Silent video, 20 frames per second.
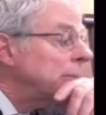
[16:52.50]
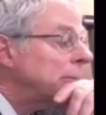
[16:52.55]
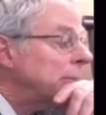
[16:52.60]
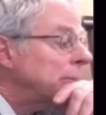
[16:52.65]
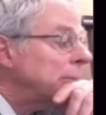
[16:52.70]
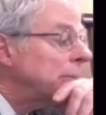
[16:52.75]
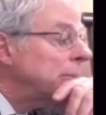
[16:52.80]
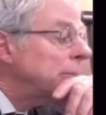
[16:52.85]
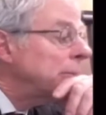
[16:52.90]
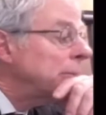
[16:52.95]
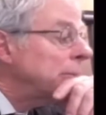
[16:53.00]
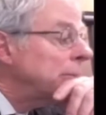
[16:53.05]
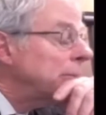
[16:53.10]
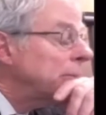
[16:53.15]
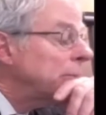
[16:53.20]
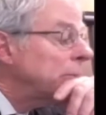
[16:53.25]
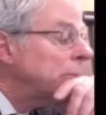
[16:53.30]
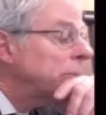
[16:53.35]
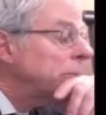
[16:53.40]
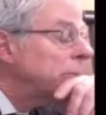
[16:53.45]

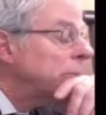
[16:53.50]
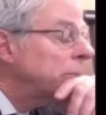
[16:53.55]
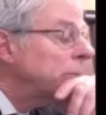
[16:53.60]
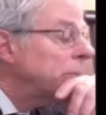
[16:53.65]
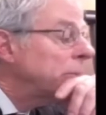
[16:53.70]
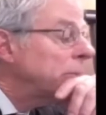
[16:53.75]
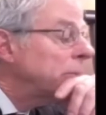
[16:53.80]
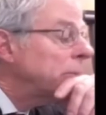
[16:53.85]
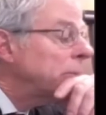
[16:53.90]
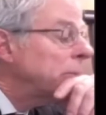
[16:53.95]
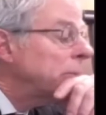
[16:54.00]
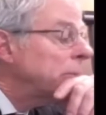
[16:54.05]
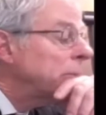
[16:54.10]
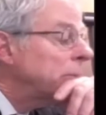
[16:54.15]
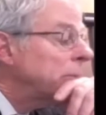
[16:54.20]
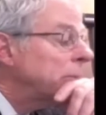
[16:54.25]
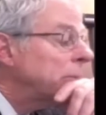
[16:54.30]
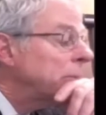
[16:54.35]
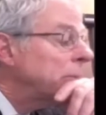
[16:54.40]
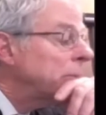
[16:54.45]

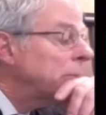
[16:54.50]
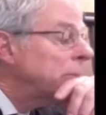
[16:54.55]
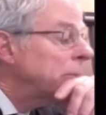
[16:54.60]
[no speech]